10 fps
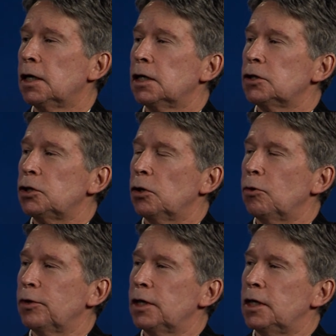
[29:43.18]

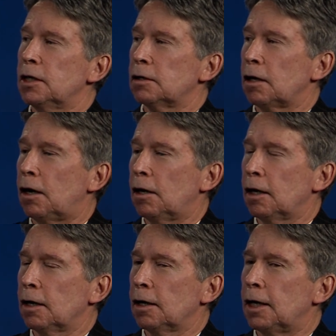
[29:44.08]
So there
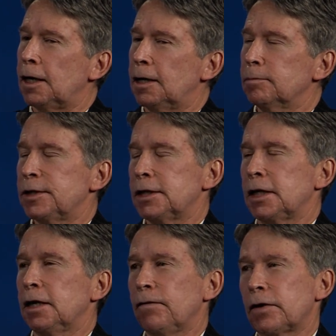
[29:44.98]
are
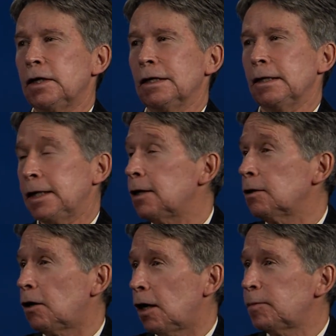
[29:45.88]
significant legal
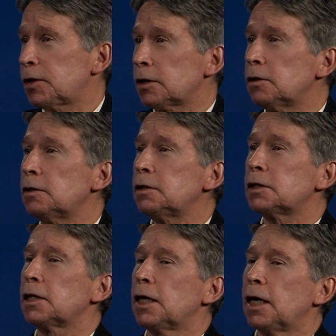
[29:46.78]
obstacles,
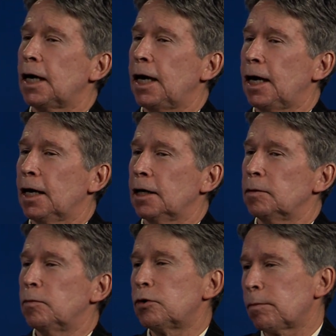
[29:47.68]
and
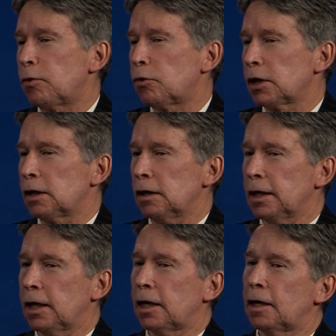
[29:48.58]
more
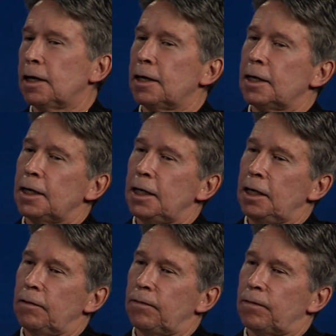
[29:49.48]
importantly,
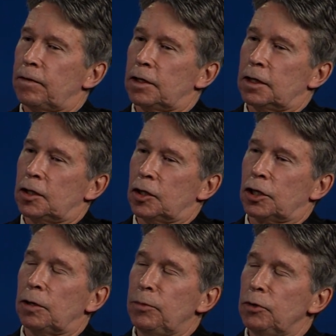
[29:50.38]
if the
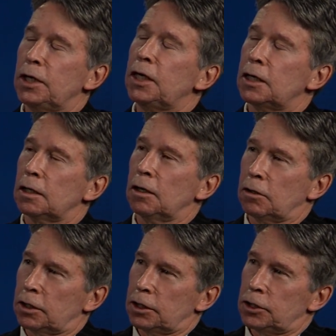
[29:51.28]
community at
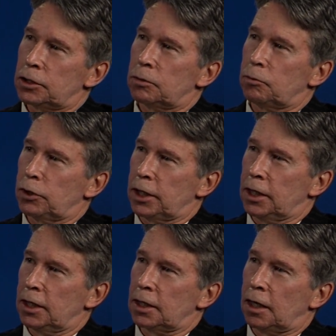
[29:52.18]
large were to
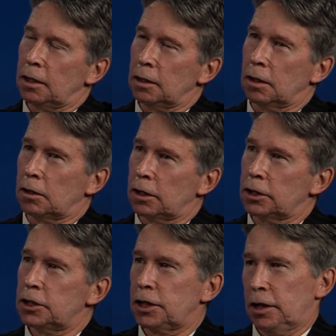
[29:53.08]
get a
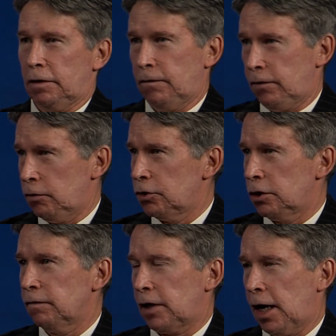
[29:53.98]
large infusion
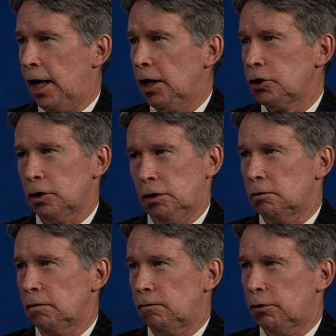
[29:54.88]
of cash,
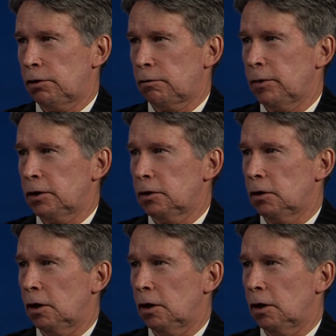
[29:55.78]
$143 million,